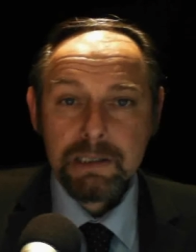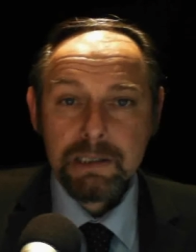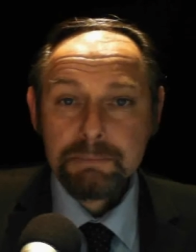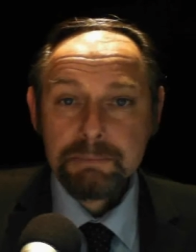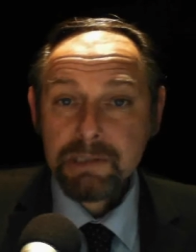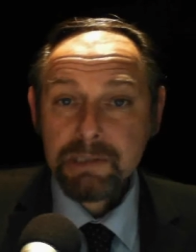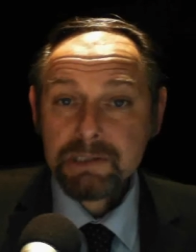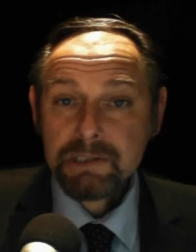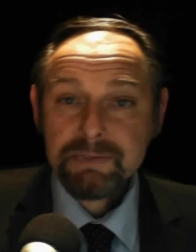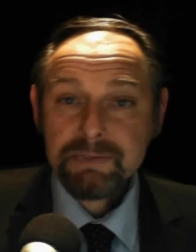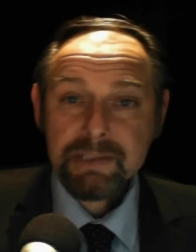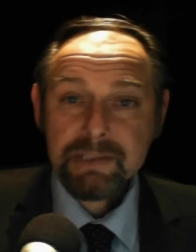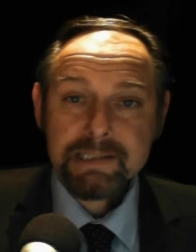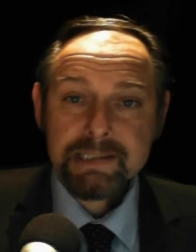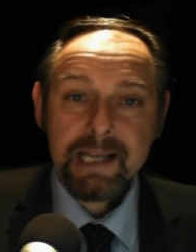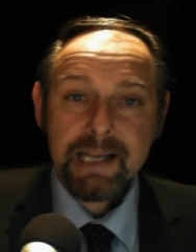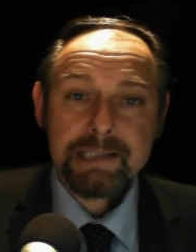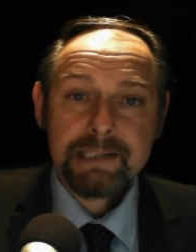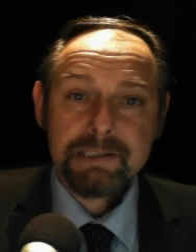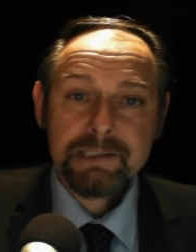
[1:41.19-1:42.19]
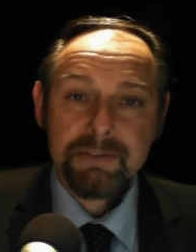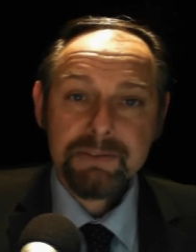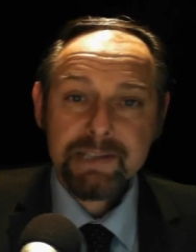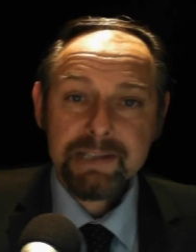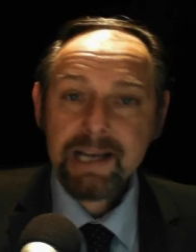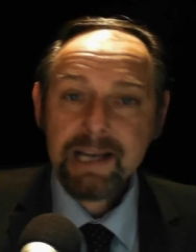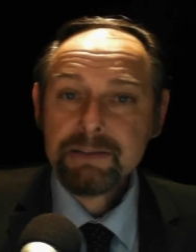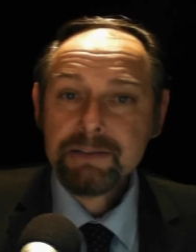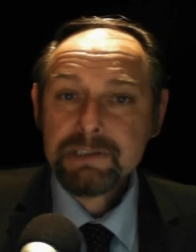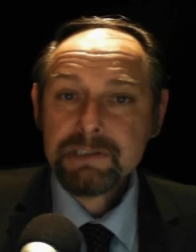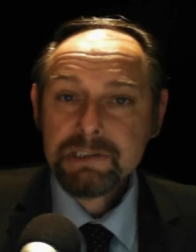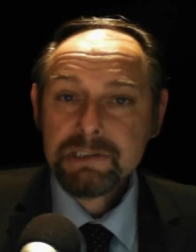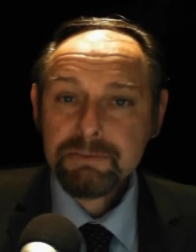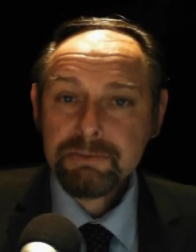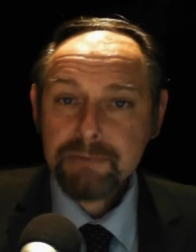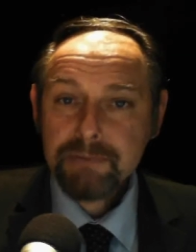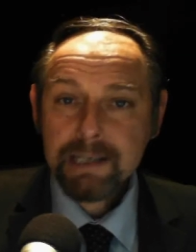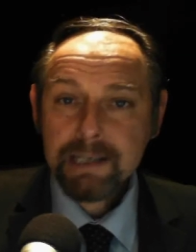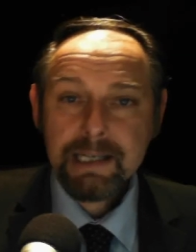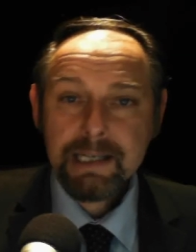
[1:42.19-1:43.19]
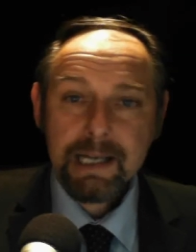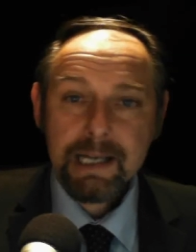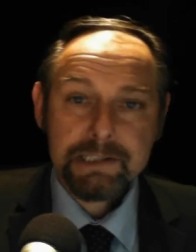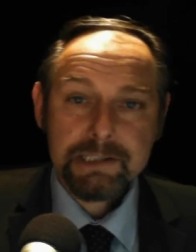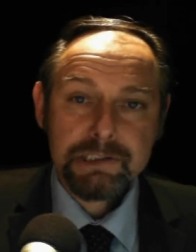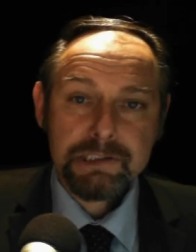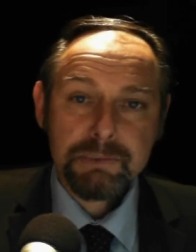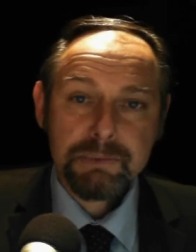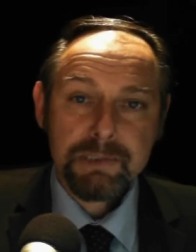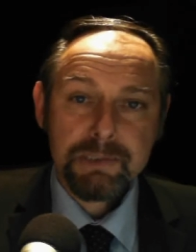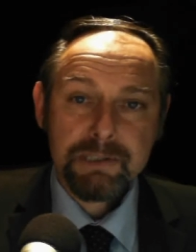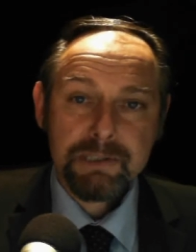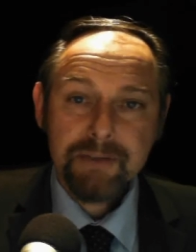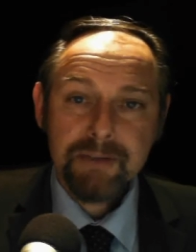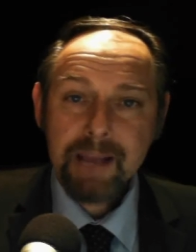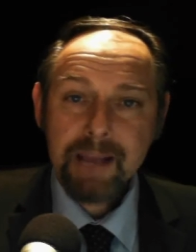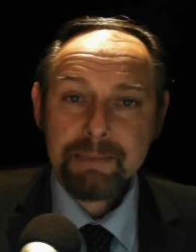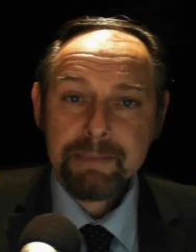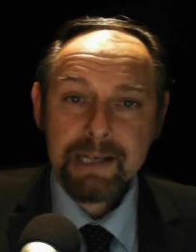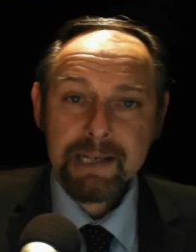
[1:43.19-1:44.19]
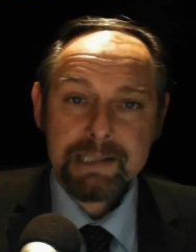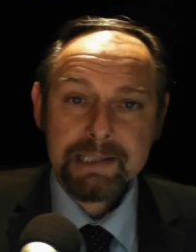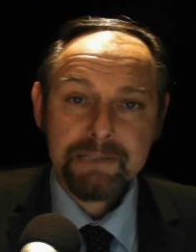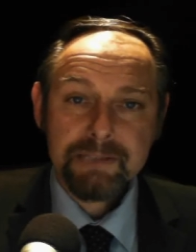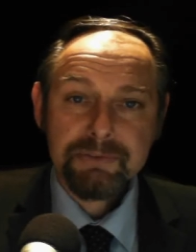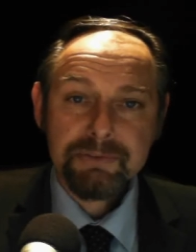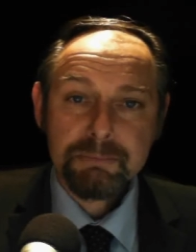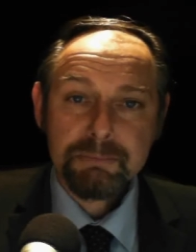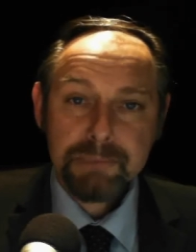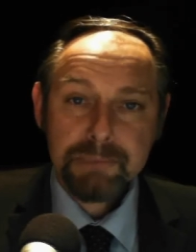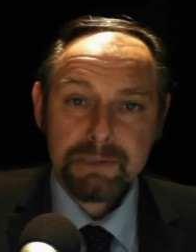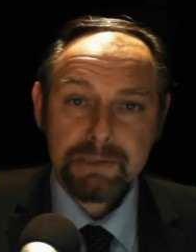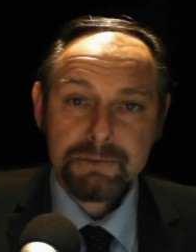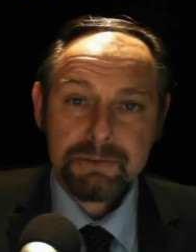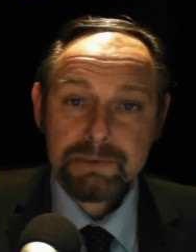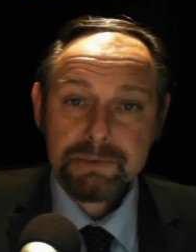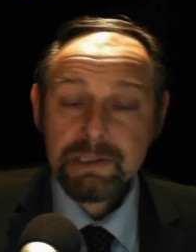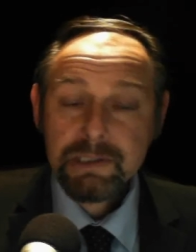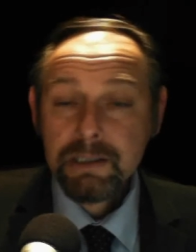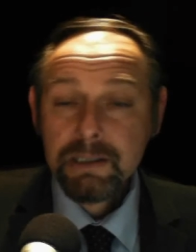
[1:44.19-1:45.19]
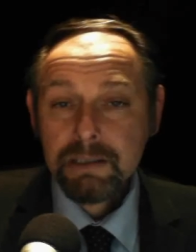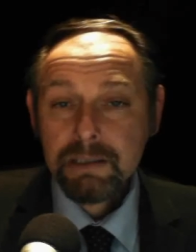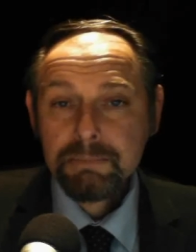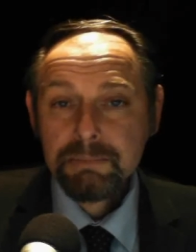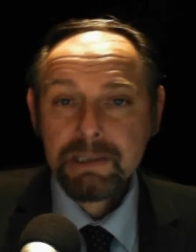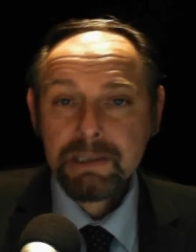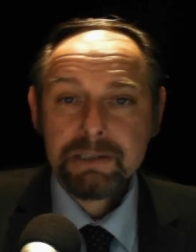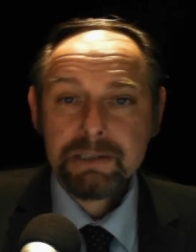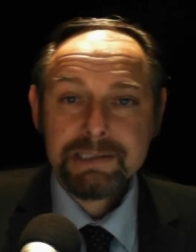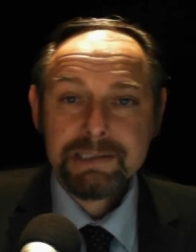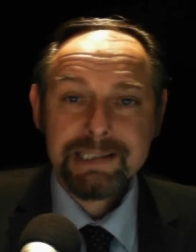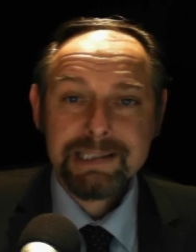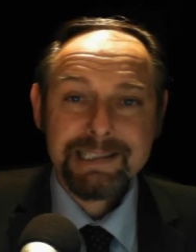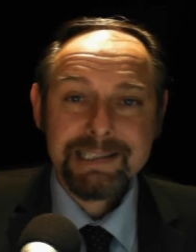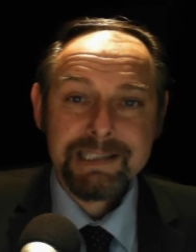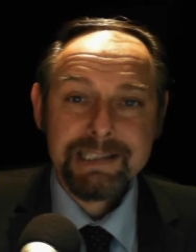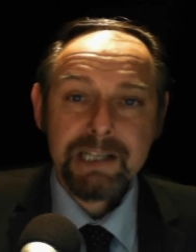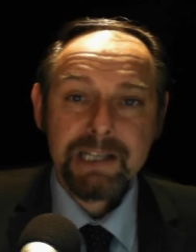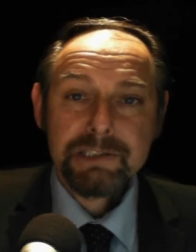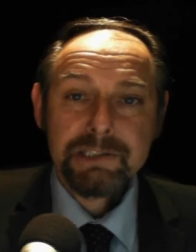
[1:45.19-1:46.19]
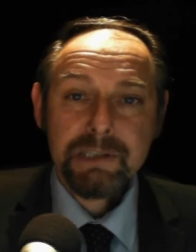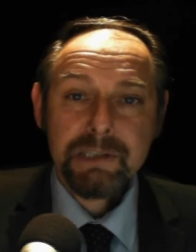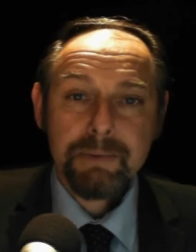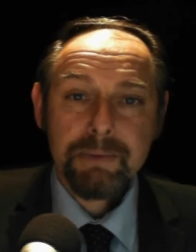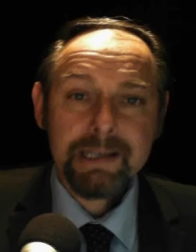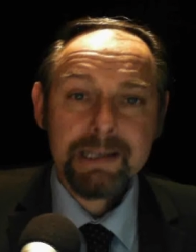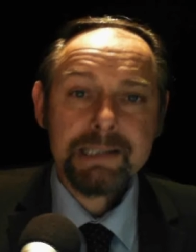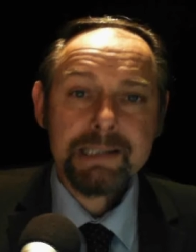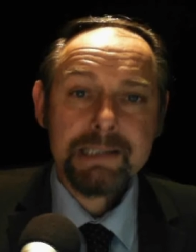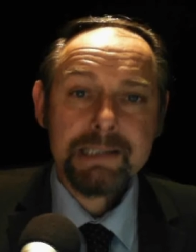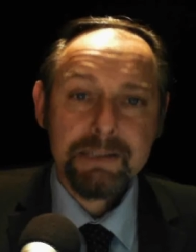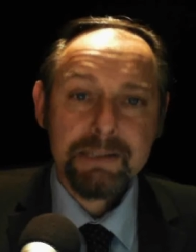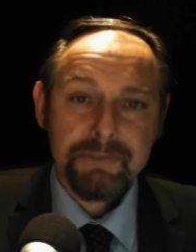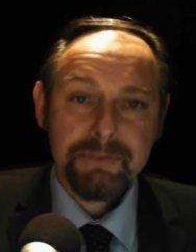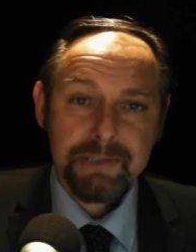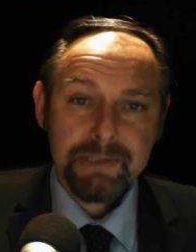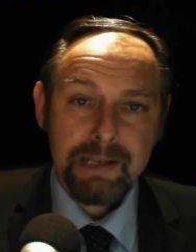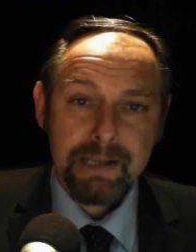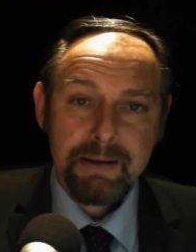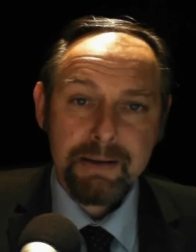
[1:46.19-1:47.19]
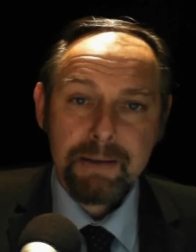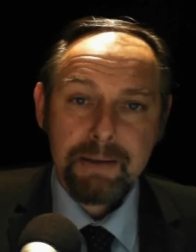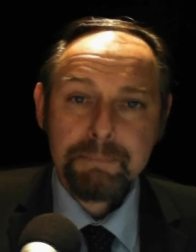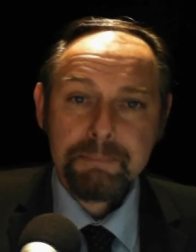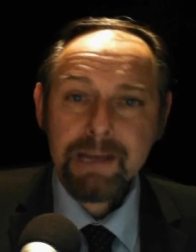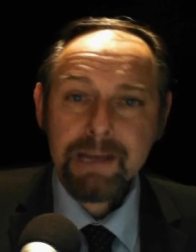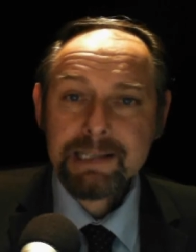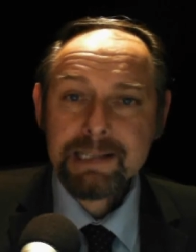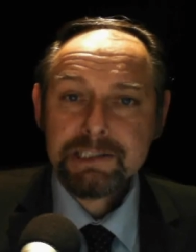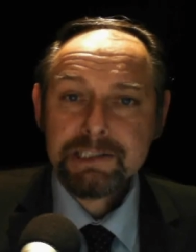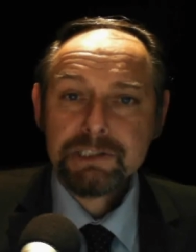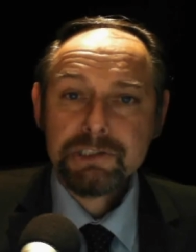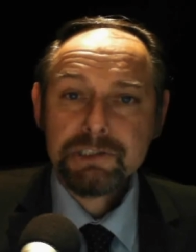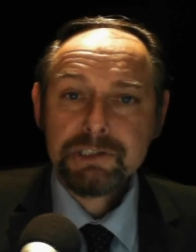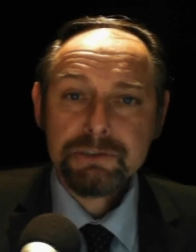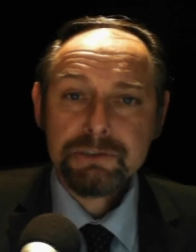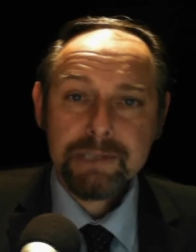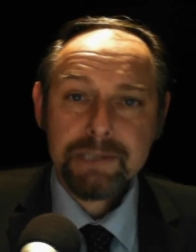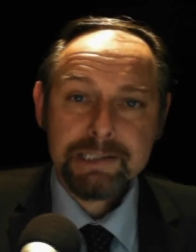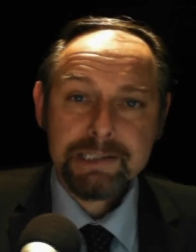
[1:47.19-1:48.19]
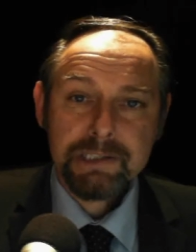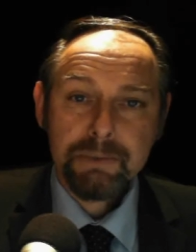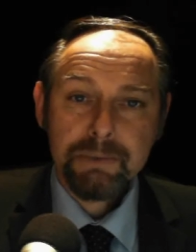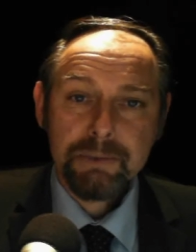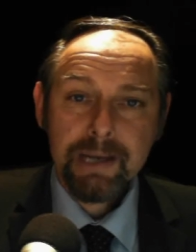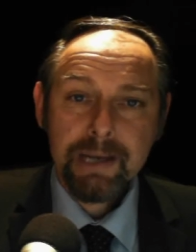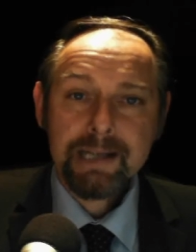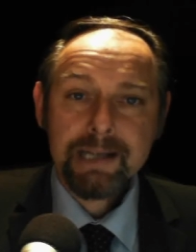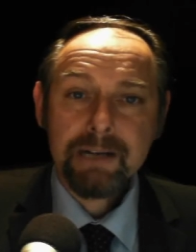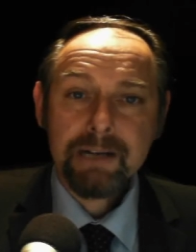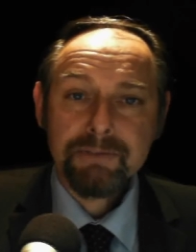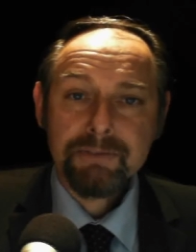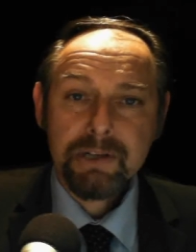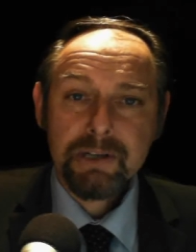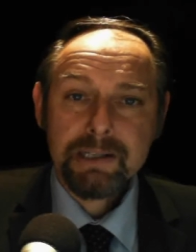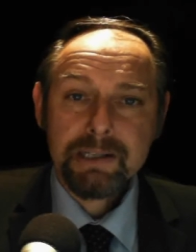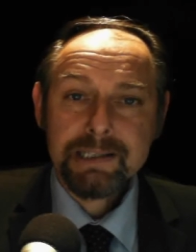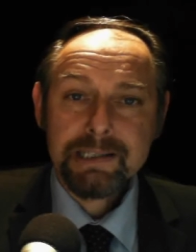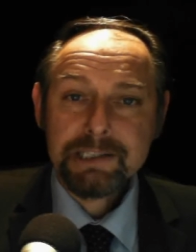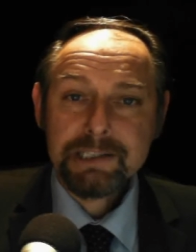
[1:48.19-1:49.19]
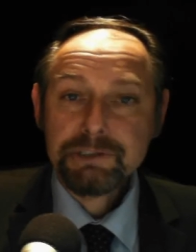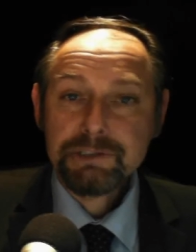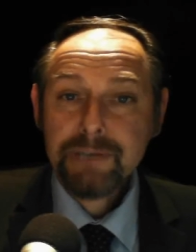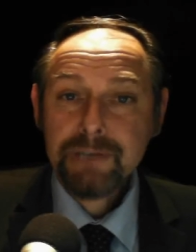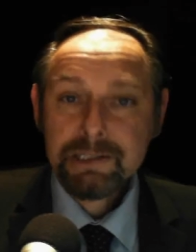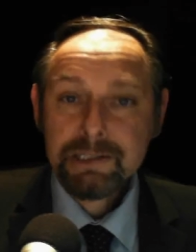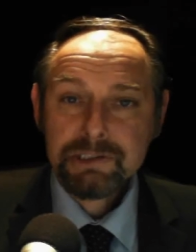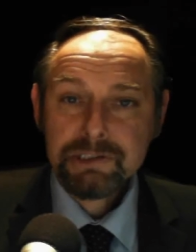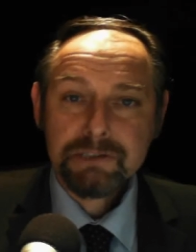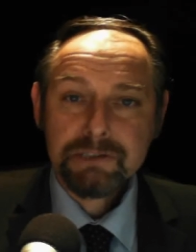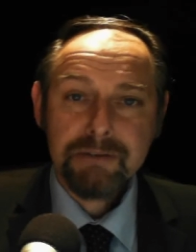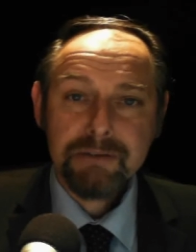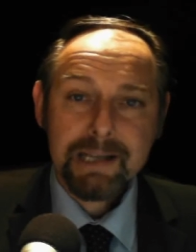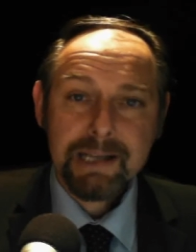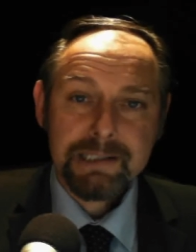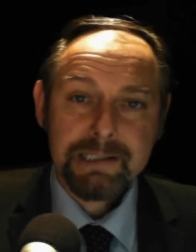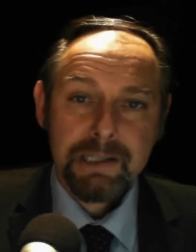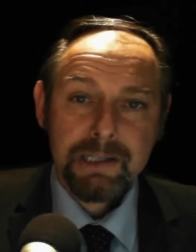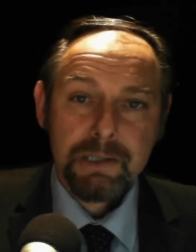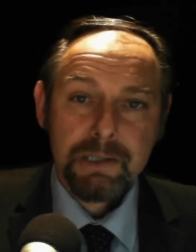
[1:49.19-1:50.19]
Because of the tens of thousands of regulations which have emanated from Brussels, and because it is so easy for the man in the street to inadvertently transgress,